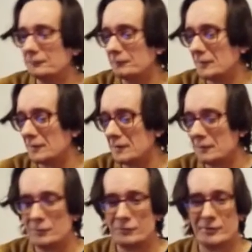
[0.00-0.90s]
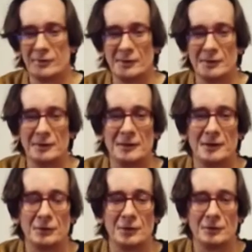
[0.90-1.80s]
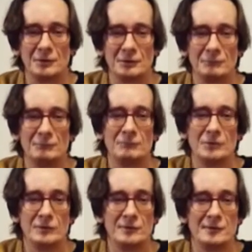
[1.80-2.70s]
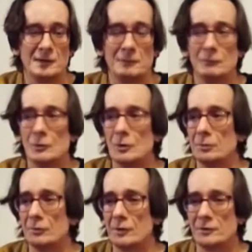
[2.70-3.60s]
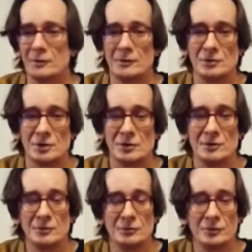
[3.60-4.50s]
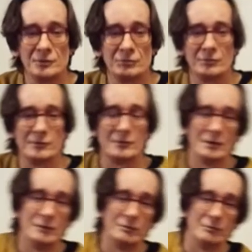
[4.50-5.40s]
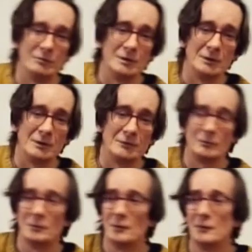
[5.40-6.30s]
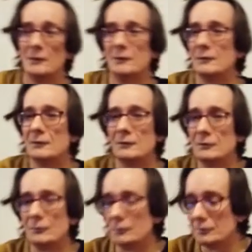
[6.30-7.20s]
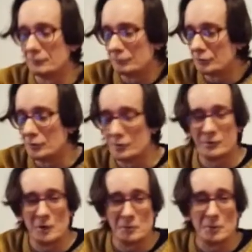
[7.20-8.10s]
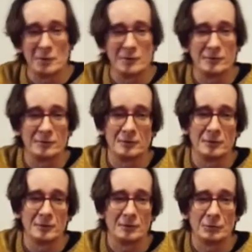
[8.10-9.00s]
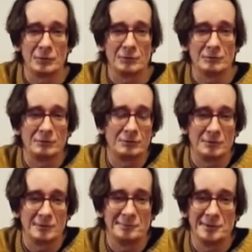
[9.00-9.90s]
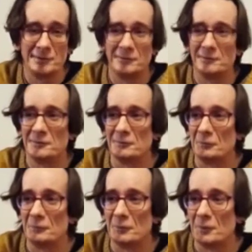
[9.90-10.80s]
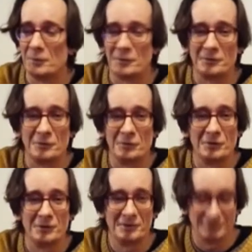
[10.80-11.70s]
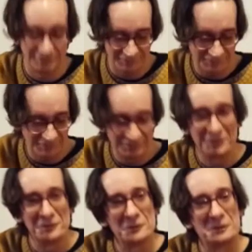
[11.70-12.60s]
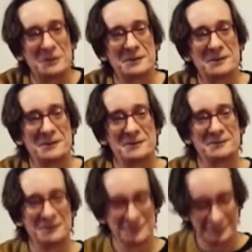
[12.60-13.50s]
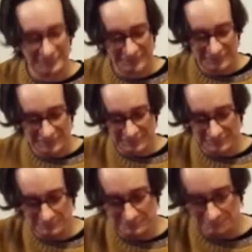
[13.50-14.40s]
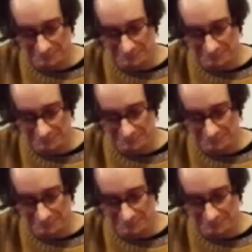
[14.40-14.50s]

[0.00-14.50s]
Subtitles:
example of style and how you can use the same chord progression and change it into a different style if you feel like. So, in a few years' time, I might decide, hey, I want to turn this piece into a bossa nova, and there you could do it like that. So